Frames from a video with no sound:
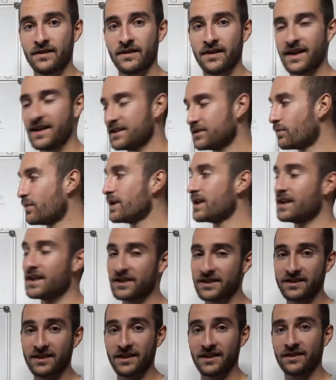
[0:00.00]
It is
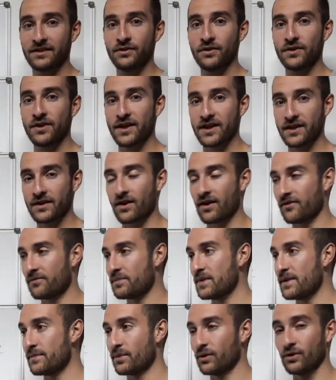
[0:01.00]
realistic to think of
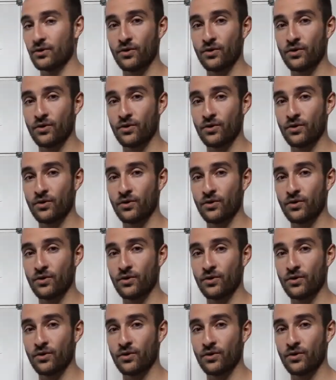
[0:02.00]
people